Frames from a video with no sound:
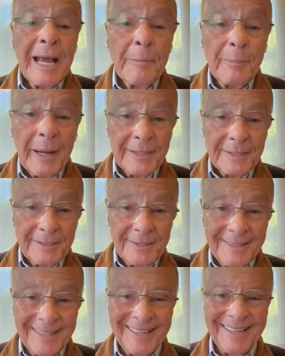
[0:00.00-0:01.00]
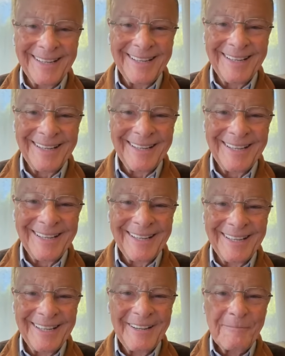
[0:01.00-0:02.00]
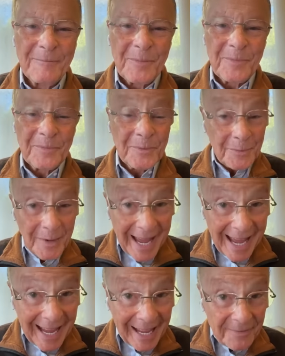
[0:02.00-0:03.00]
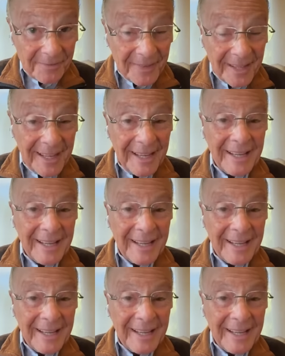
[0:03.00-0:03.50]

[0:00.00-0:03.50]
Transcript: But how about peace? Isn't it?